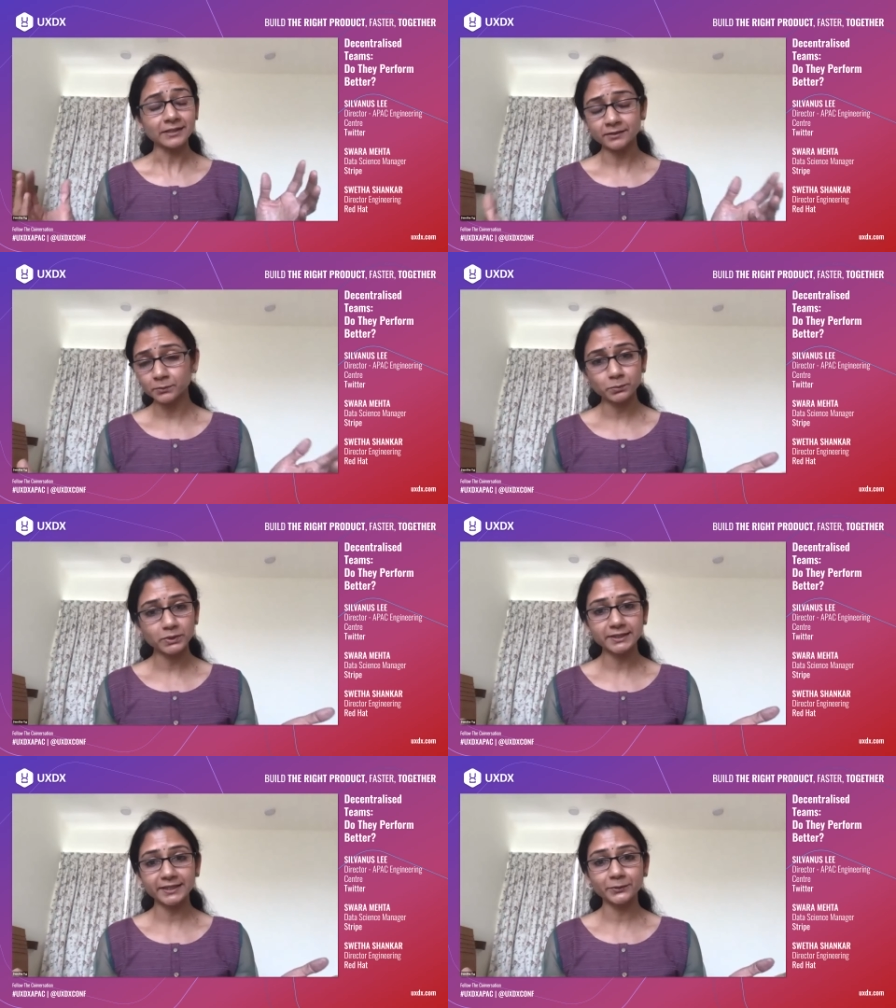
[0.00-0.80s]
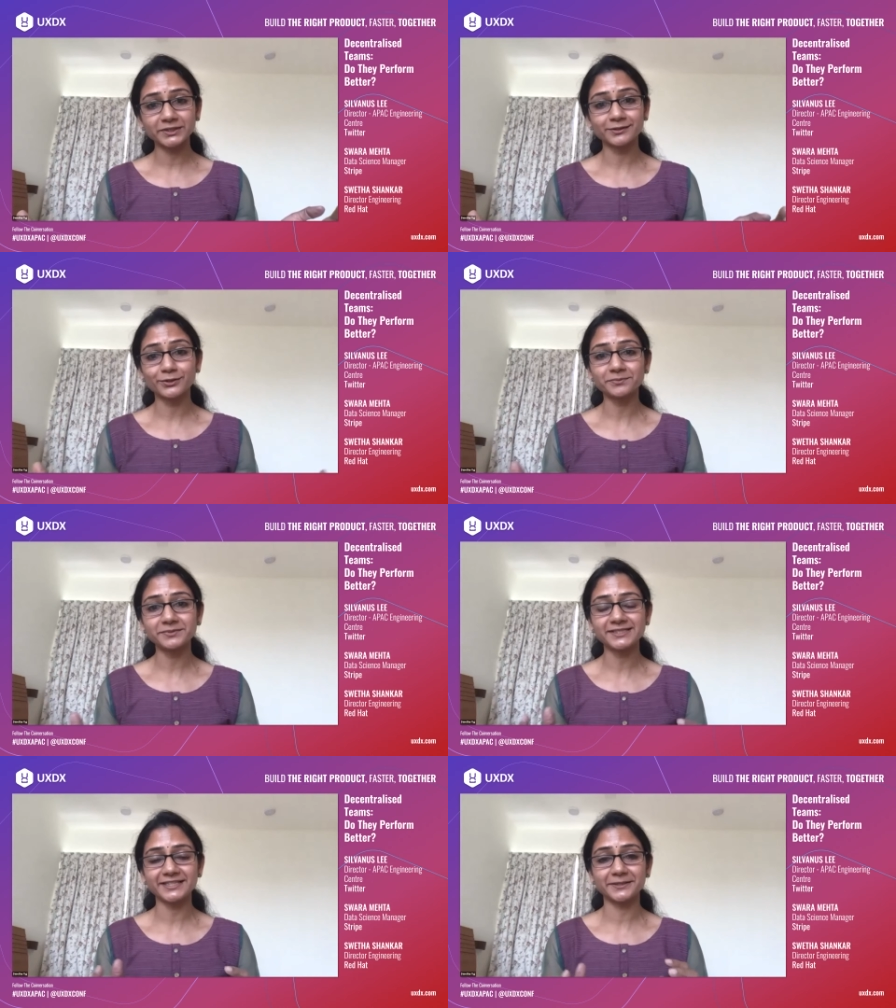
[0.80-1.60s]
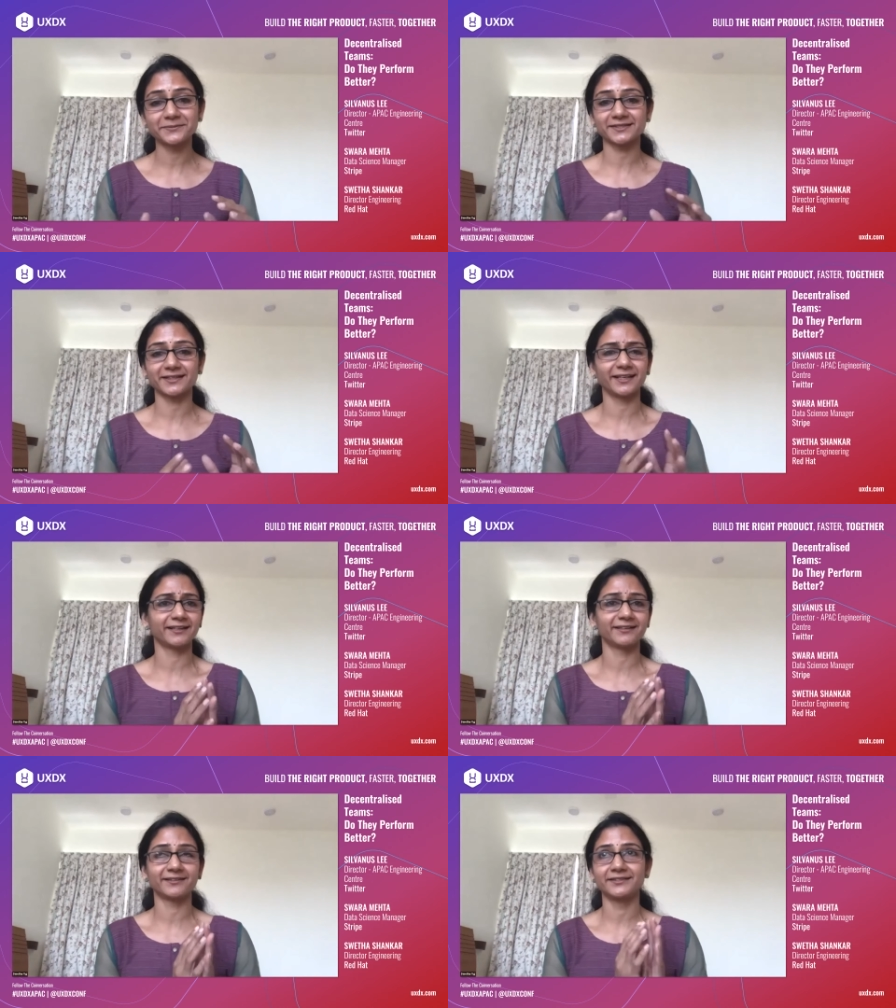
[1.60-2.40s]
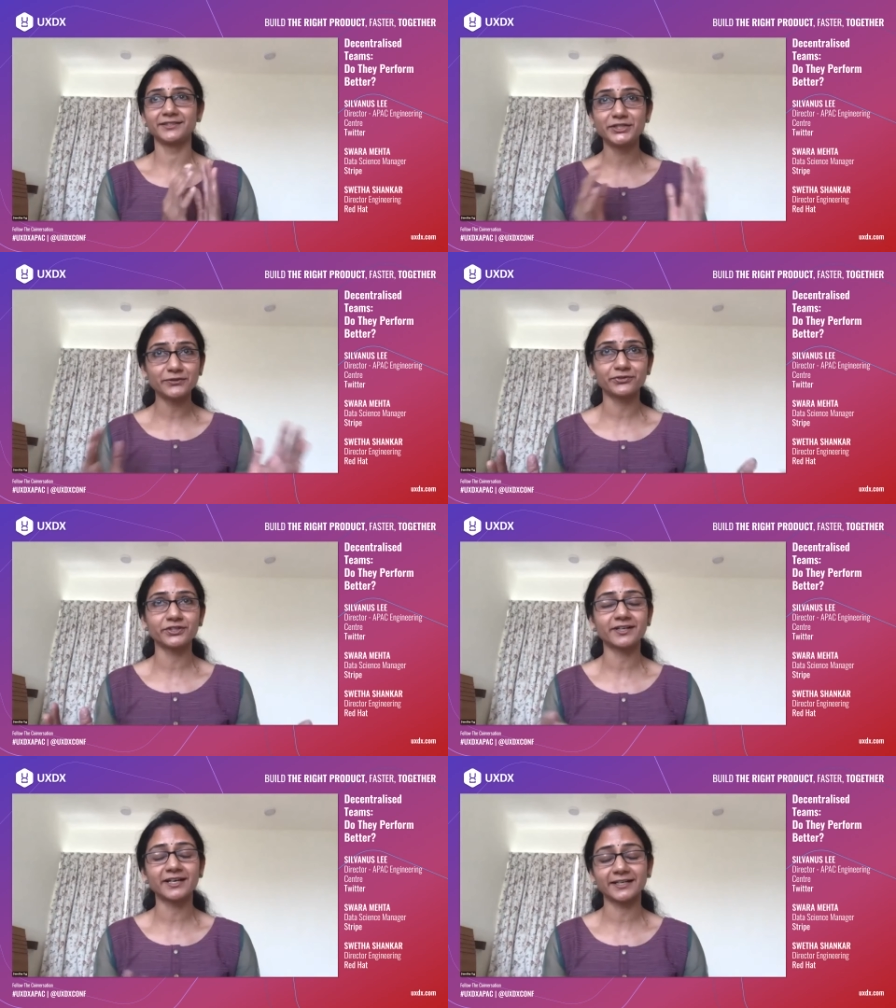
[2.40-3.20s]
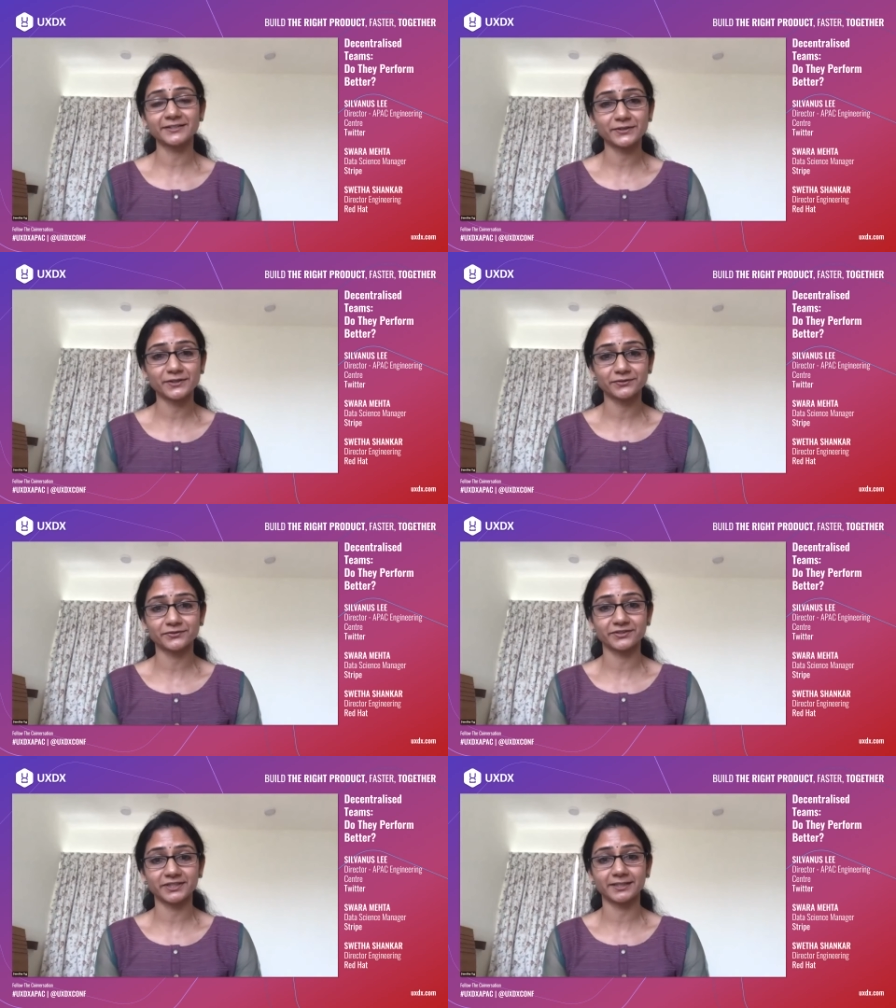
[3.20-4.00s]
working with global teams in different kinds of